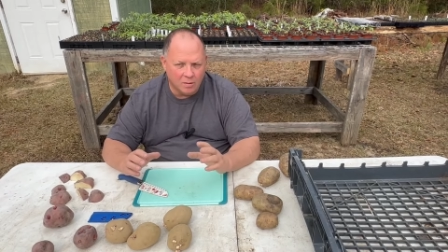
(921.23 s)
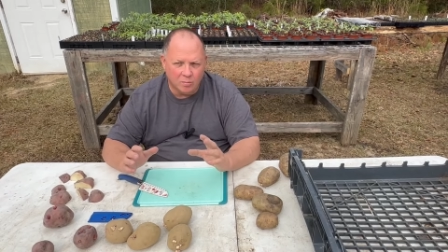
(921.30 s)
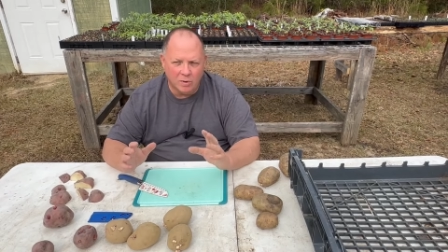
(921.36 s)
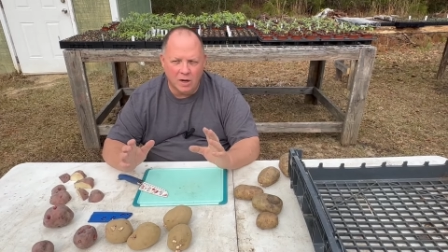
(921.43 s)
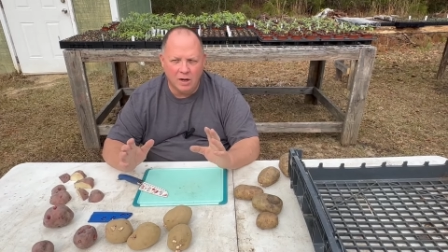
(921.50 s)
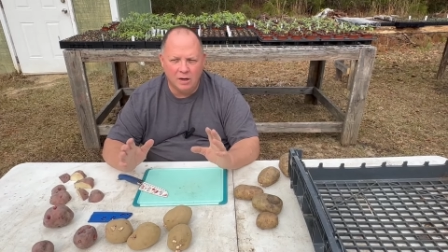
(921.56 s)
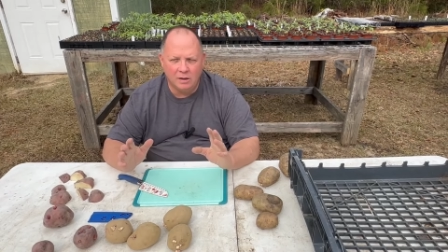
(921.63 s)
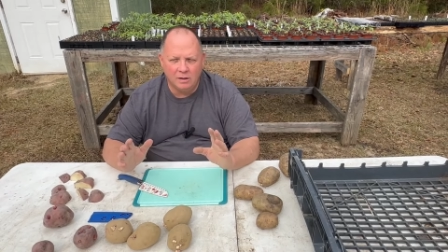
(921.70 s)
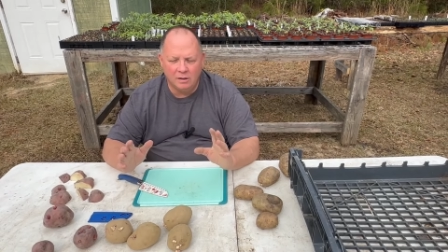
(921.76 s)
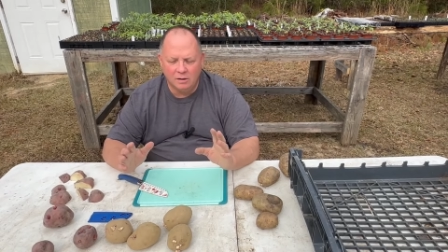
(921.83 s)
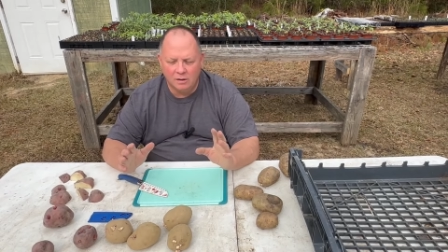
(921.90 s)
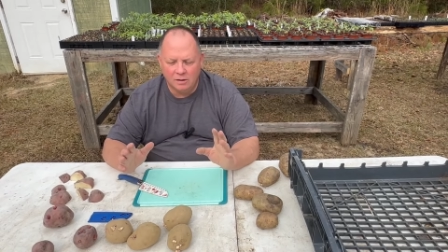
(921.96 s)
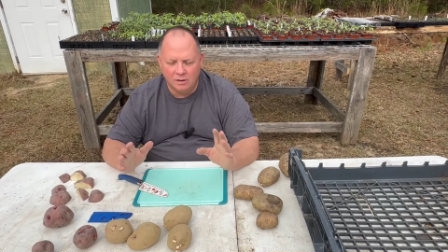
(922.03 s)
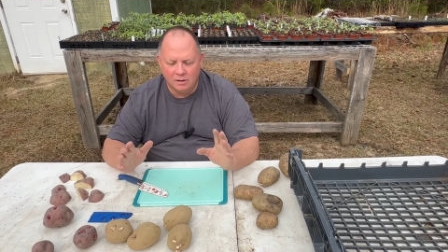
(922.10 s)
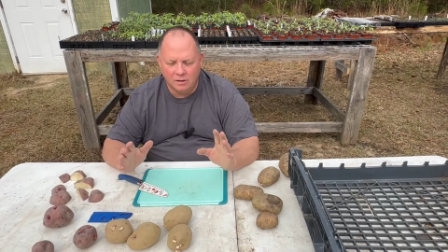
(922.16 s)
But
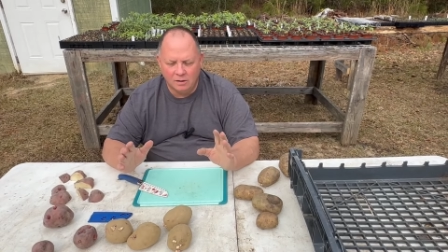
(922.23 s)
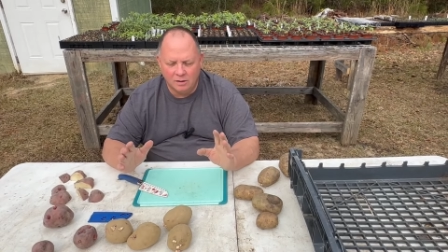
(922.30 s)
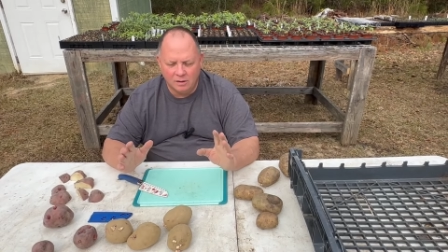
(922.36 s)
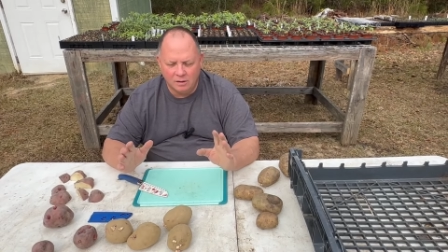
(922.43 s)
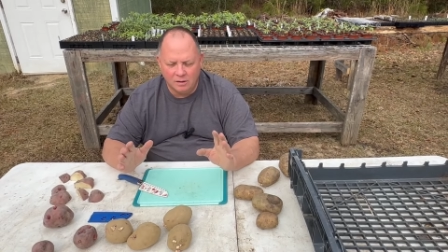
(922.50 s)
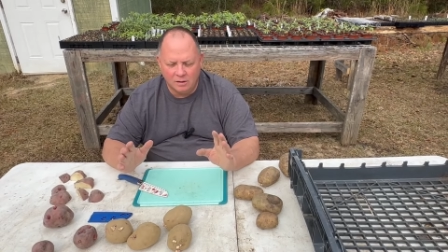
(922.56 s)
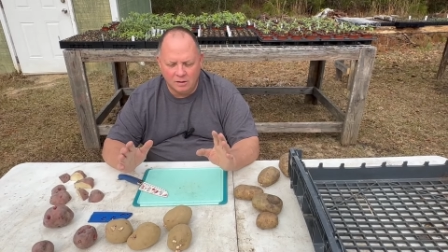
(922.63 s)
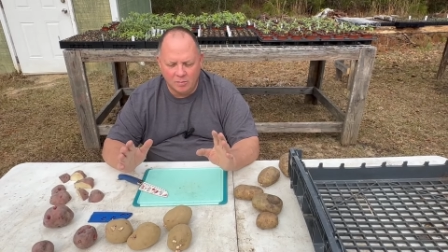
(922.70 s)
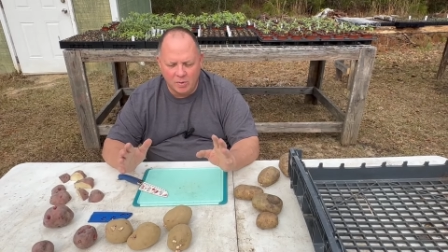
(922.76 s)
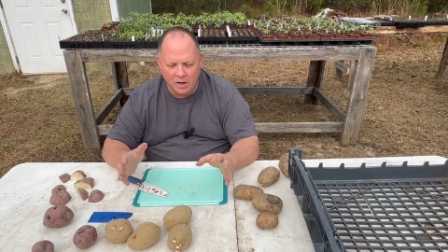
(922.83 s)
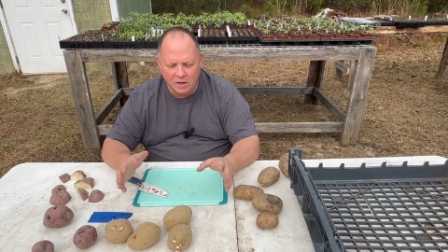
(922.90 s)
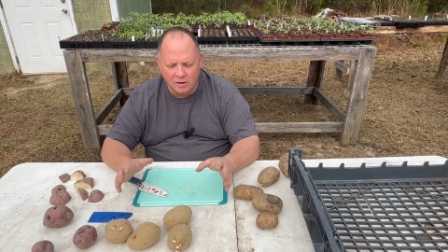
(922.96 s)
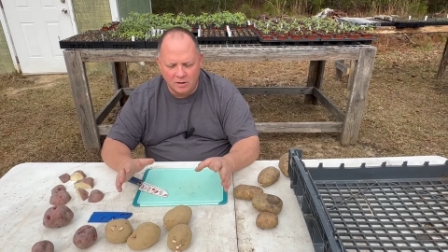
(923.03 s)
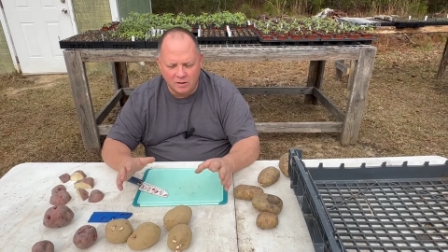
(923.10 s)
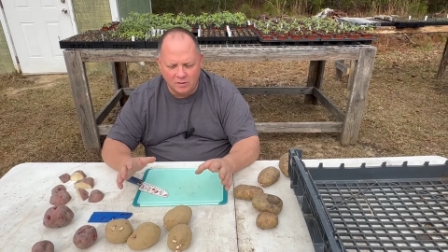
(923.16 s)

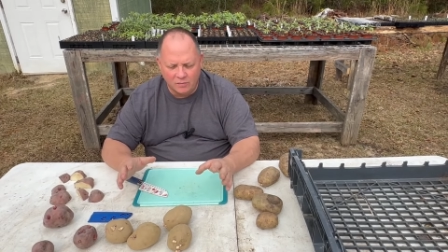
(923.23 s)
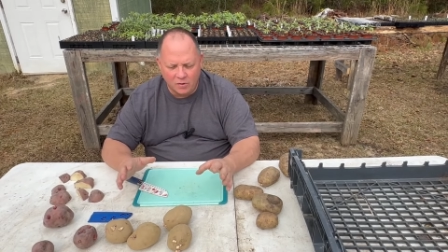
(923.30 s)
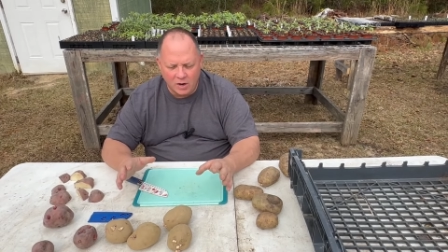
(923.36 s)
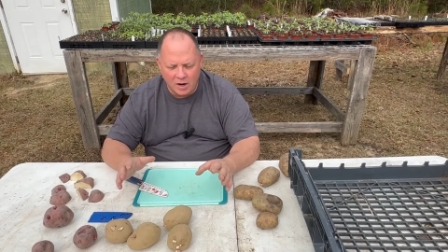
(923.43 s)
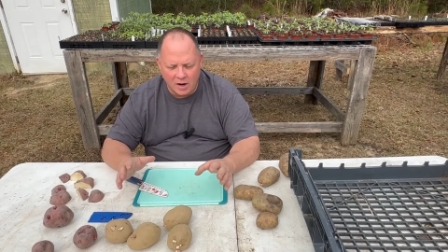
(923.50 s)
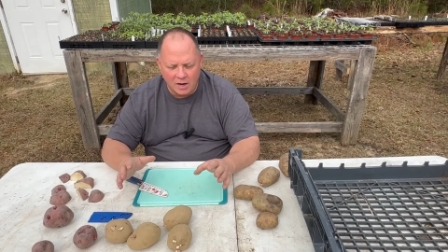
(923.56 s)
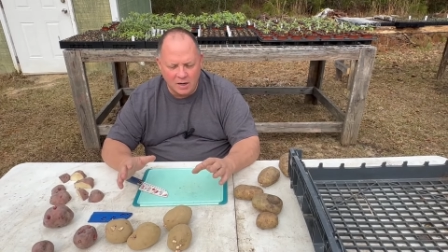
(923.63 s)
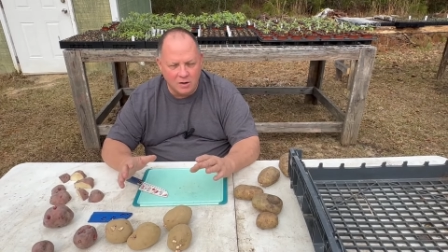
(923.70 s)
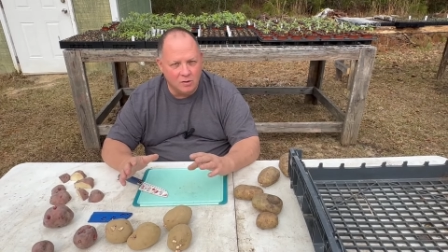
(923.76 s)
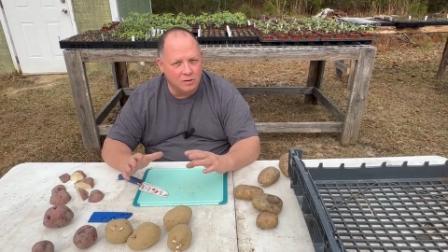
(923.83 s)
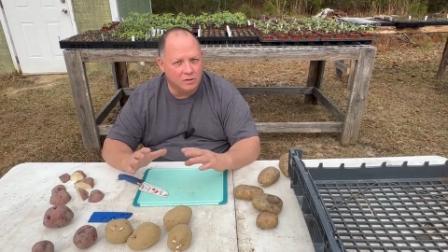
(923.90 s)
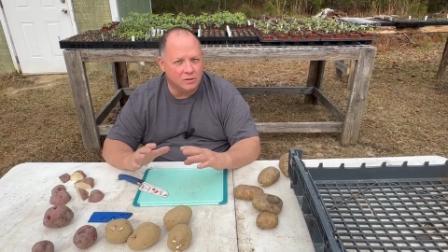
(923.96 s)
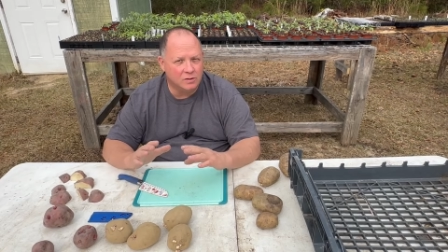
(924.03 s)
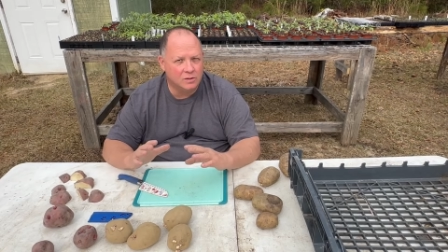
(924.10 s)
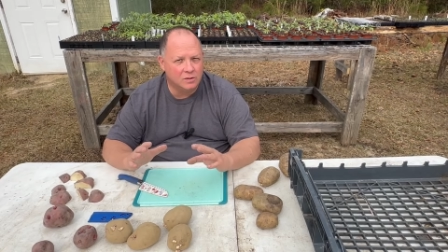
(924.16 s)
depending on the variety, you
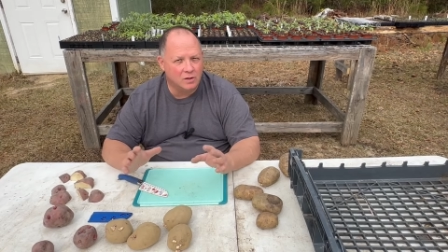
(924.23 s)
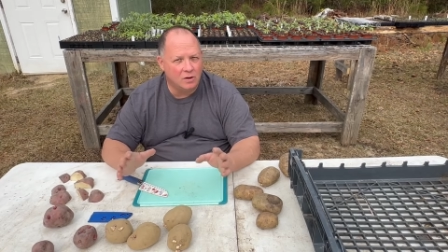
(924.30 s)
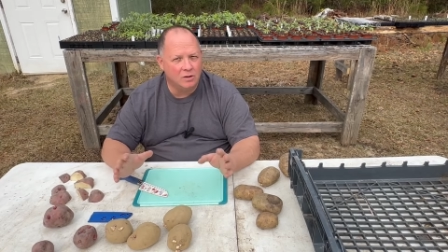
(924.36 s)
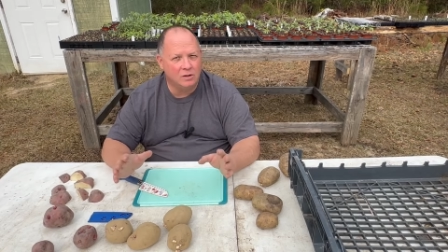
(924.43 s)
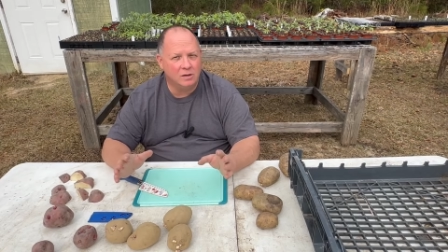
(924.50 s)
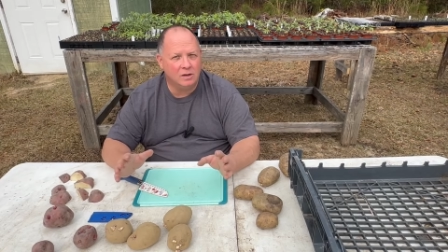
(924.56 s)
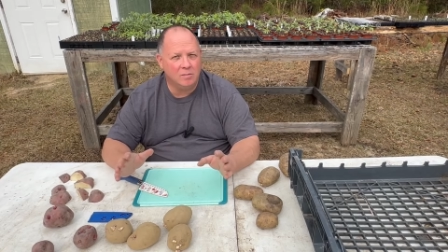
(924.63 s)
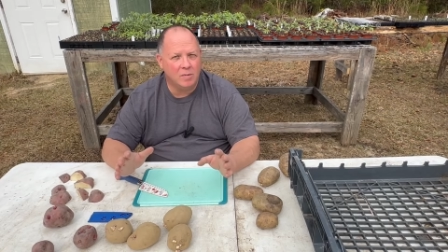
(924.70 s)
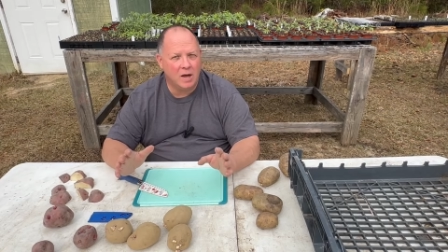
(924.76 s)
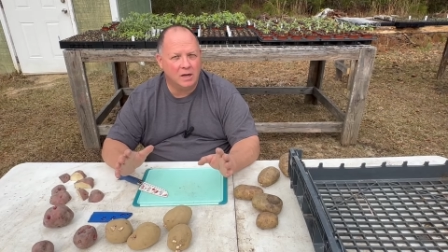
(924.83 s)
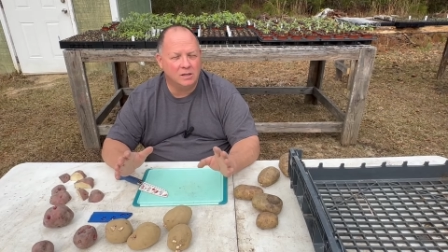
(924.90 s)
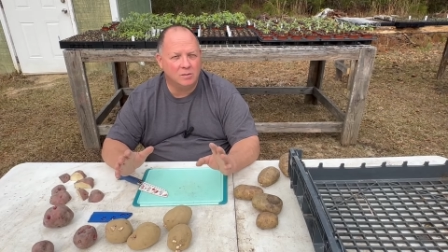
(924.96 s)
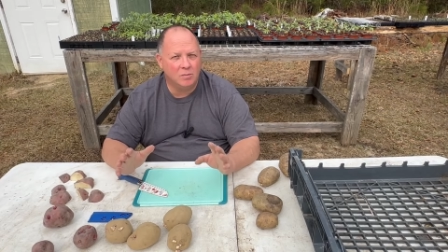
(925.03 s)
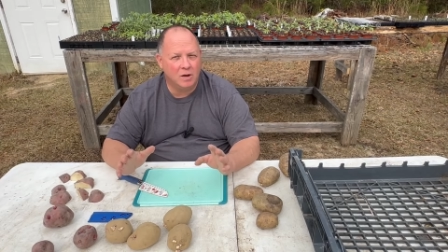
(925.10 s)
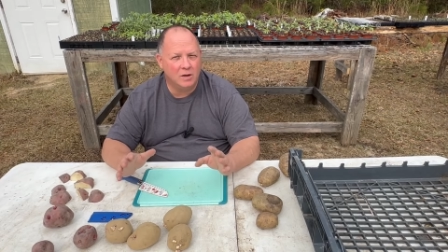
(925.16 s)
can certainly
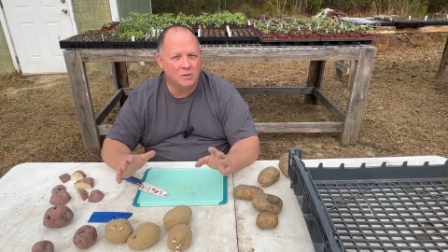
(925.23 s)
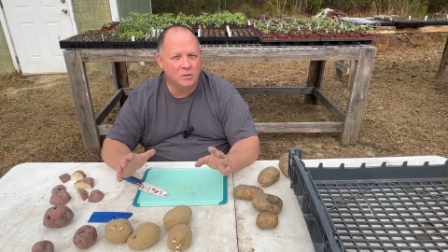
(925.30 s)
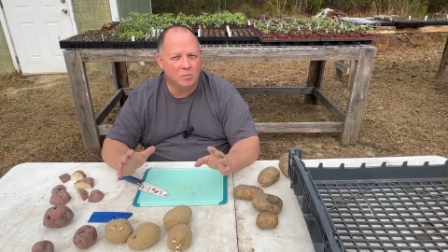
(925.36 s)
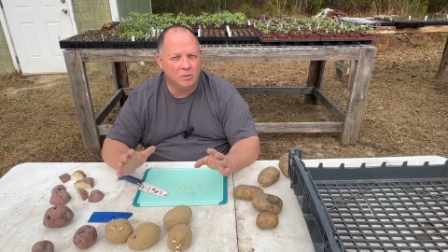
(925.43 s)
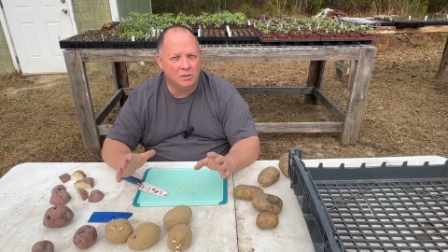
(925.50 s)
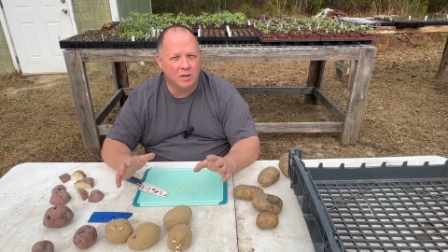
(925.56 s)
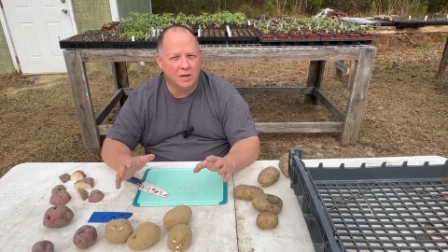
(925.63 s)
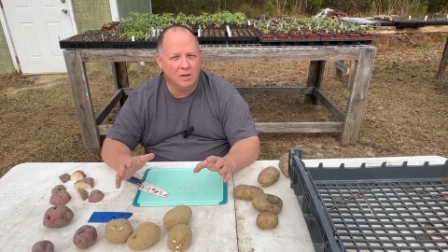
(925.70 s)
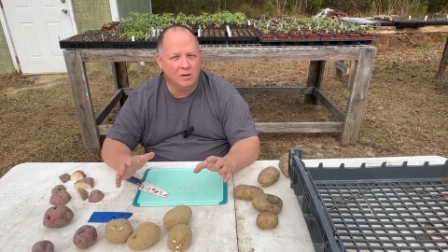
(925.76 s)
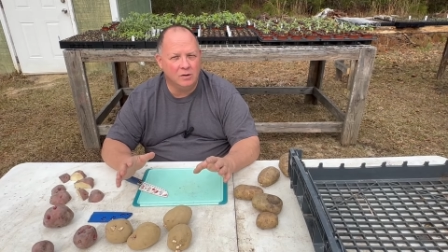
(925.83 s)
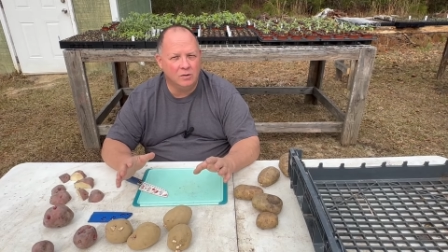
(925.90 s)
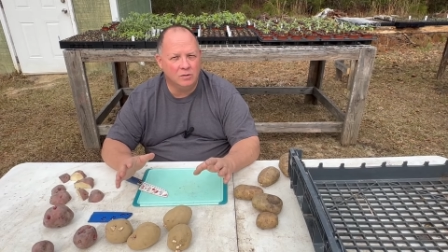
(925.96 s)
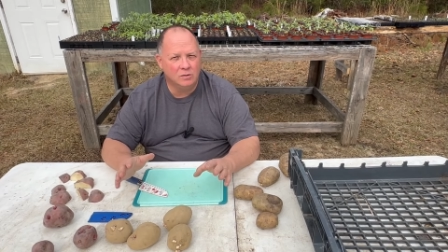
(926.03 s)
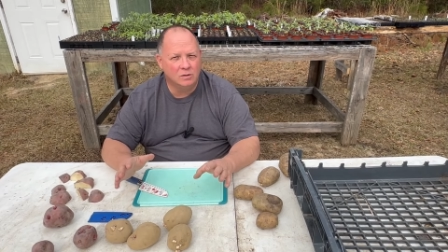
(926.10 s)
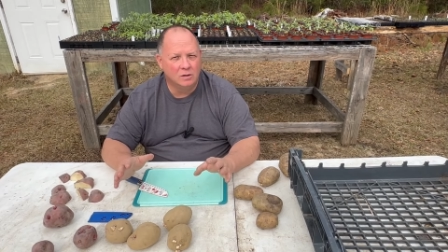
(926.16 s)
maximize your
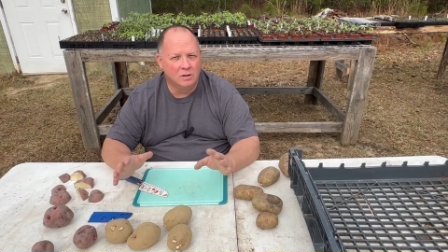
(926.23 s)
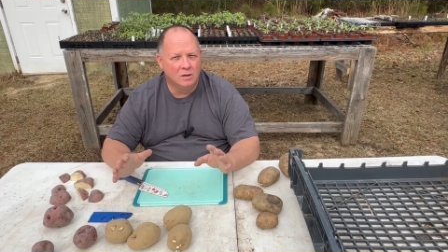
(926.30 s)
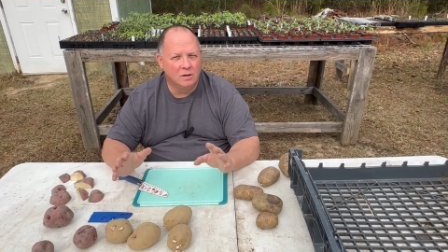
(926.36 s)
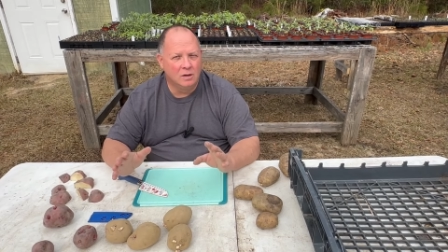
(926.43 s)
potatoes